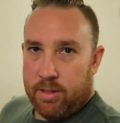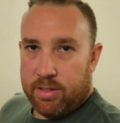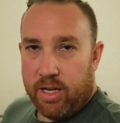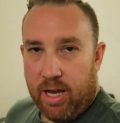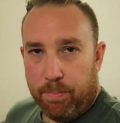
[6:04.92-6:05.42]

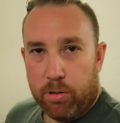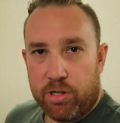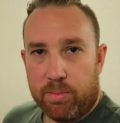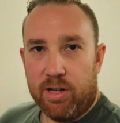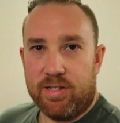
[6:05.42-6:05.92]
So yeah,
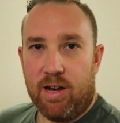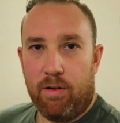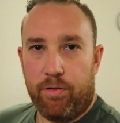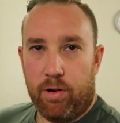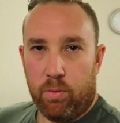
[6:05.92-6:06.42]
pushing
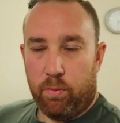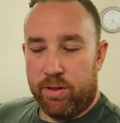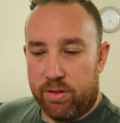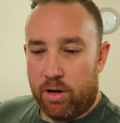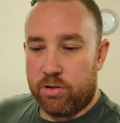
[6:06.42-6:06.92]
myself
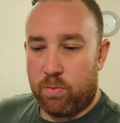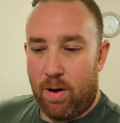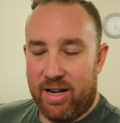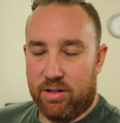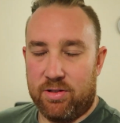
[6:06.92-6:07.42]
with those
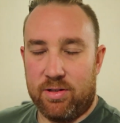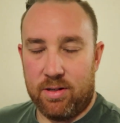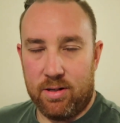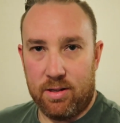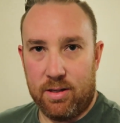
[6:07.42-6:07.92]
weights
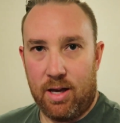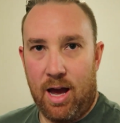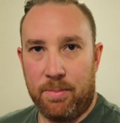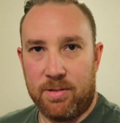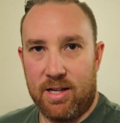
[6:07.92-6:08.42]

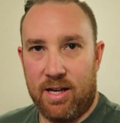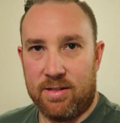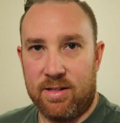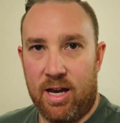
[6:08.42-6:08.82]
upstairs.